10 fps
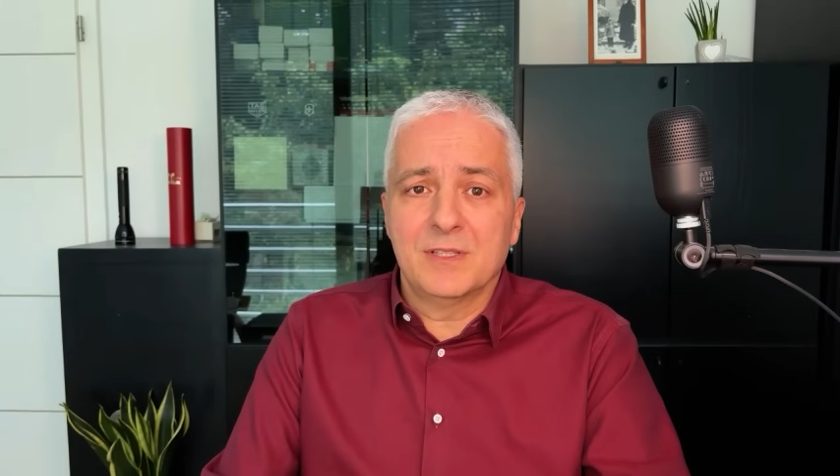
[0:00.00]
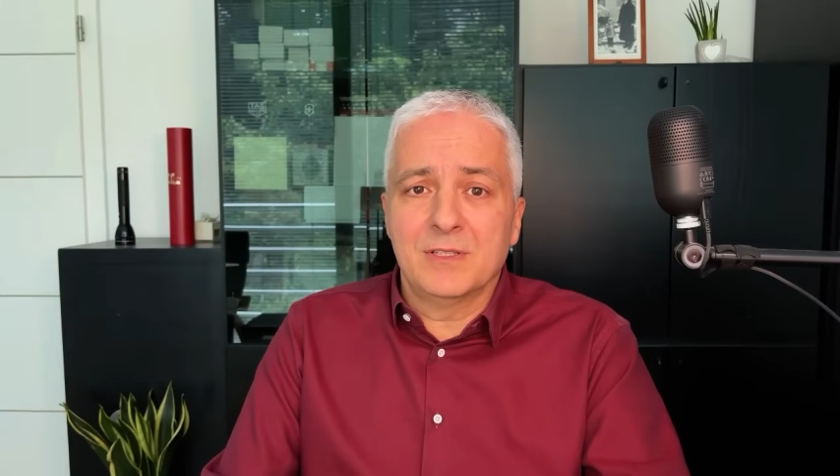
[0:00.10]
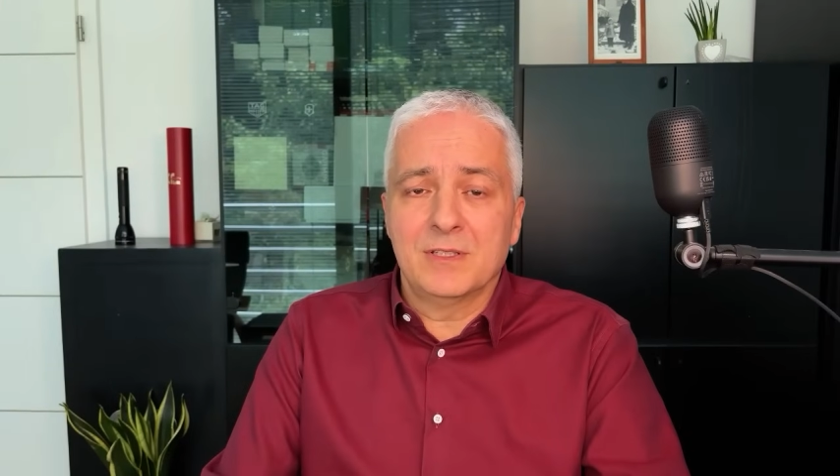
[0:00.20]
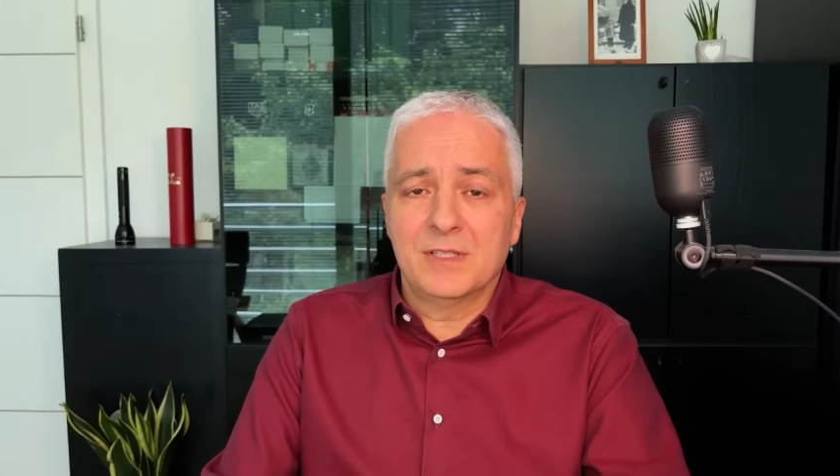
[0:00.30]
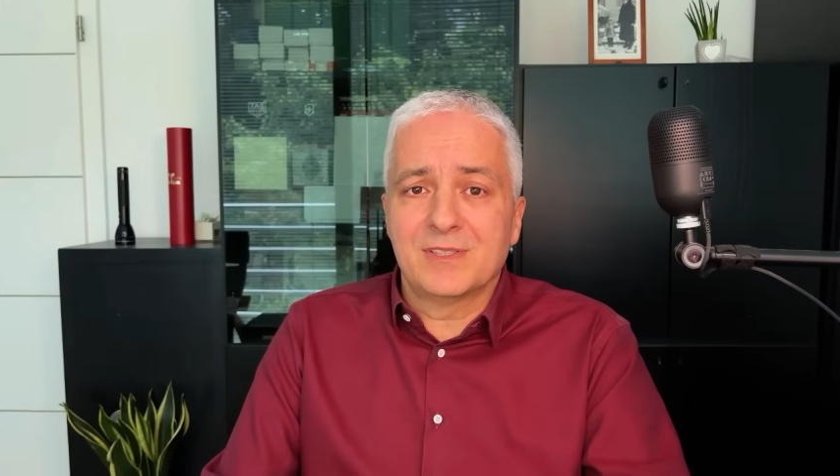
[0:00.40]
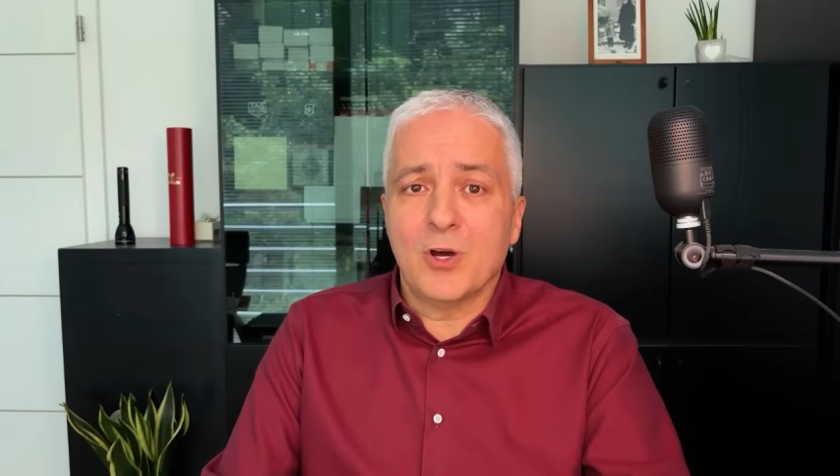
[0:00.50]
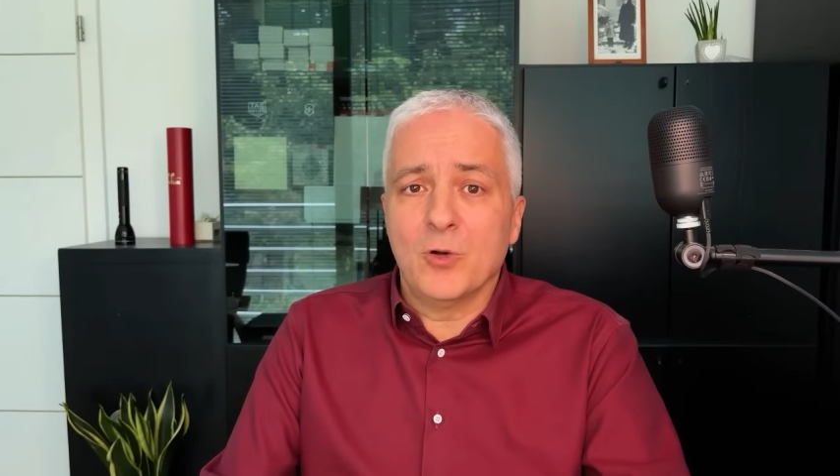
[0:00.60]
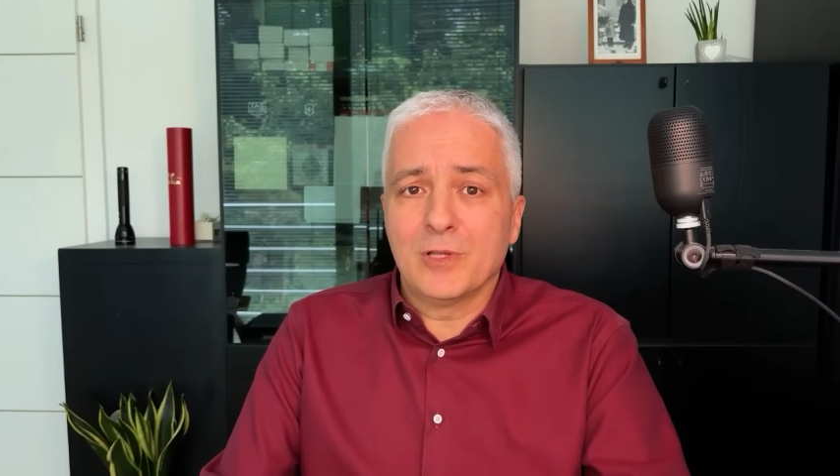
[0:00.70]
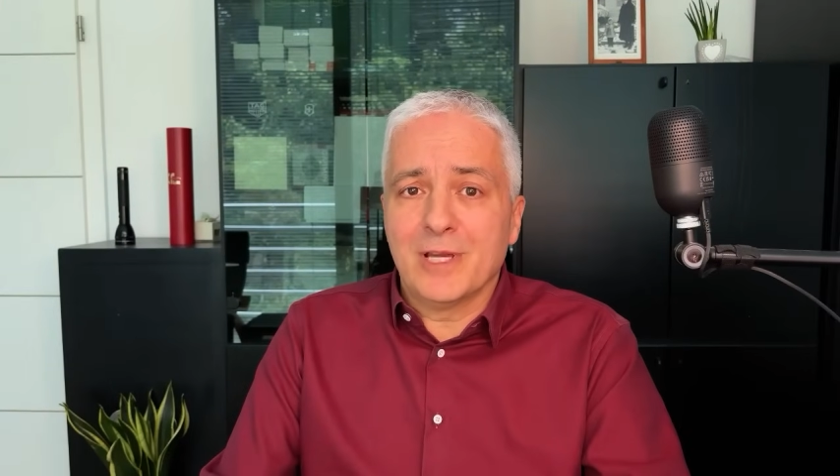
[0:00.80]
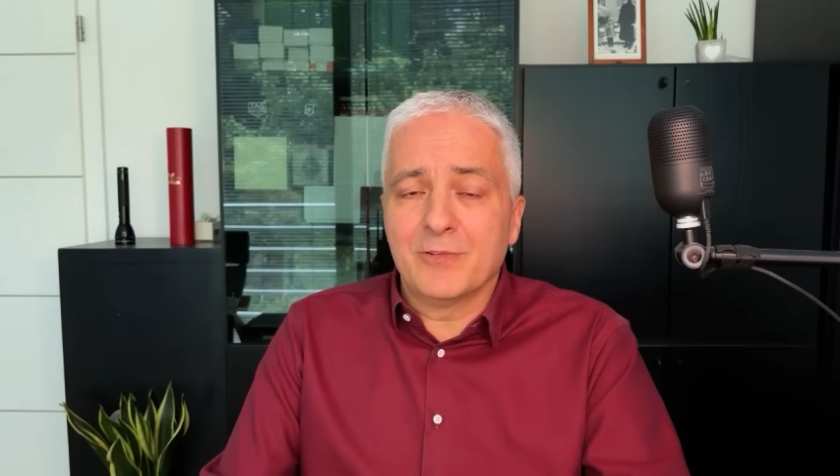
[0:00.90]
in this
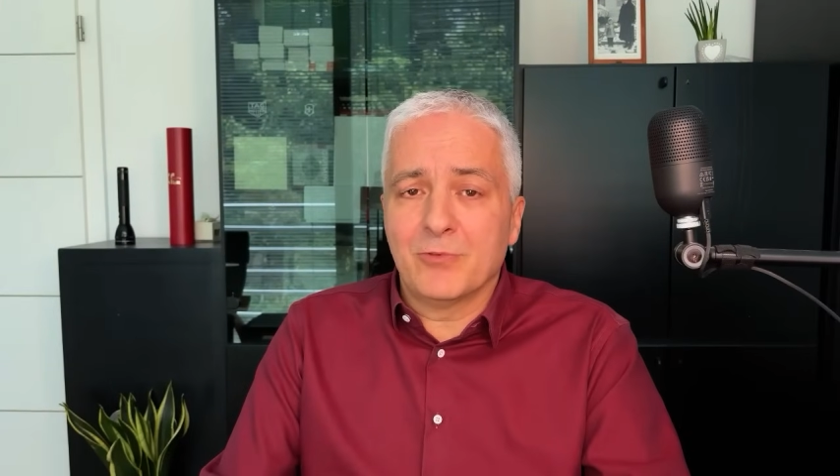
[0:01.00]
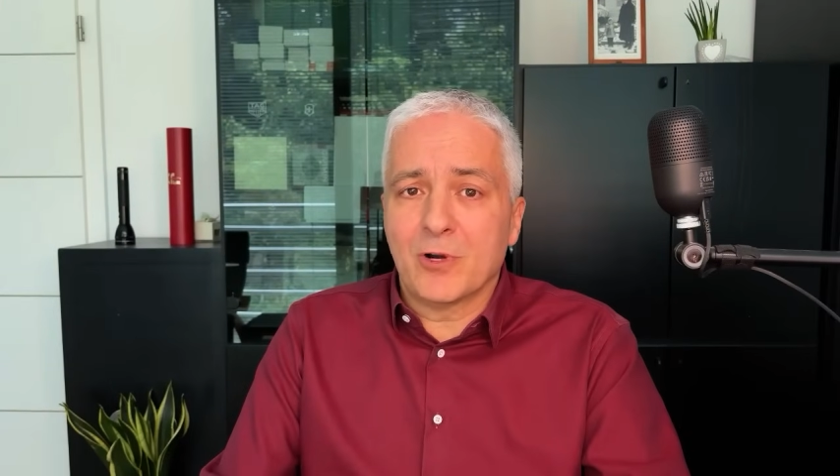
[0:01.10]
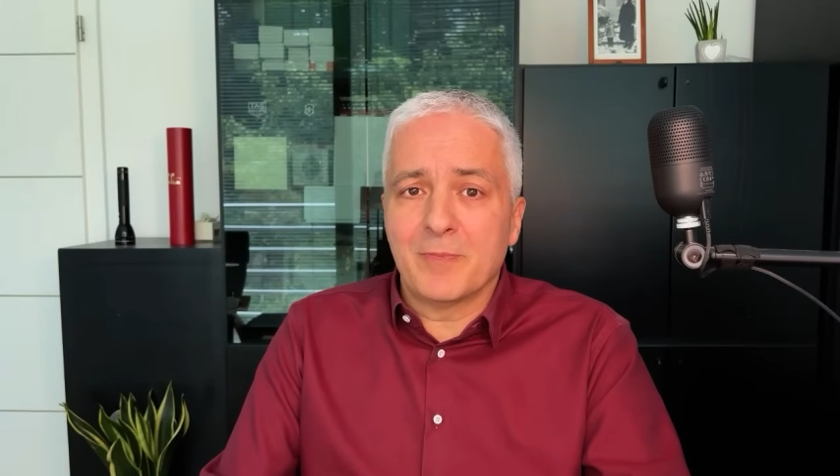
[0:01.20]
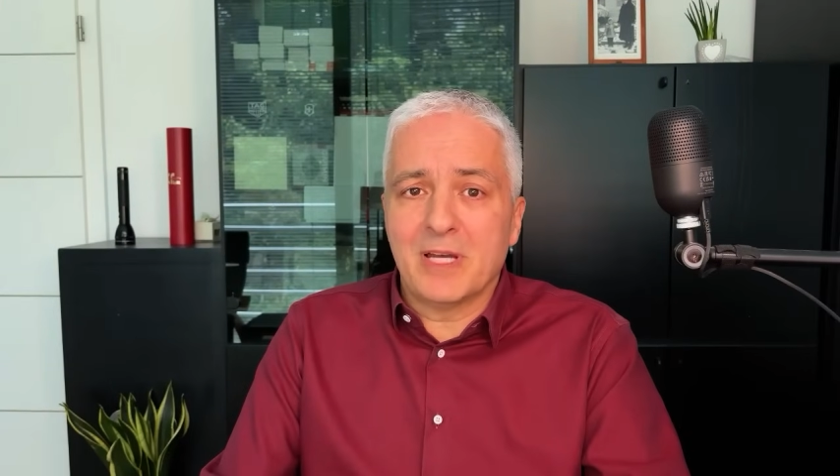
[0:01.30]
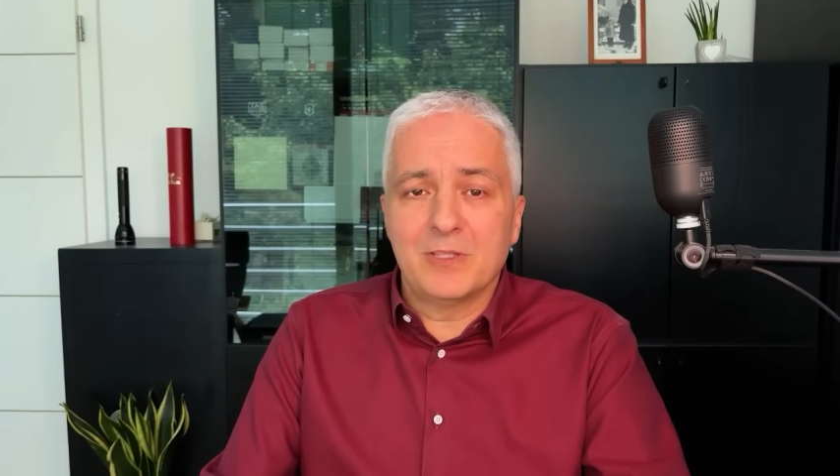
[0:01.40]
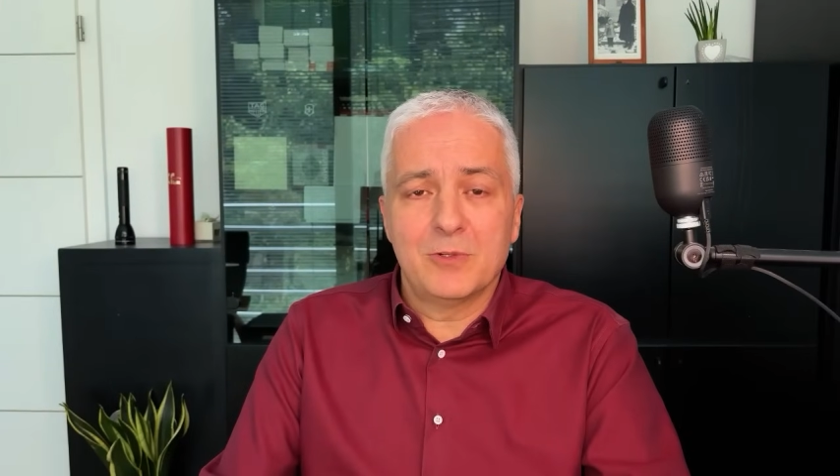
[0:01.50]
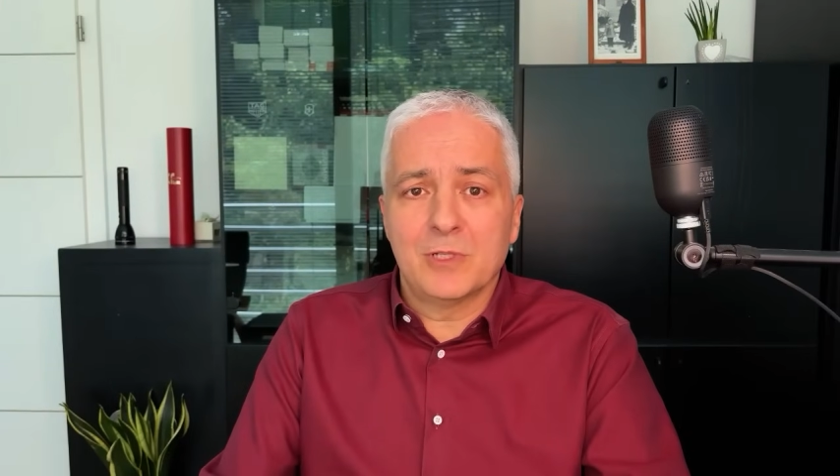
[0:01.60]
online format,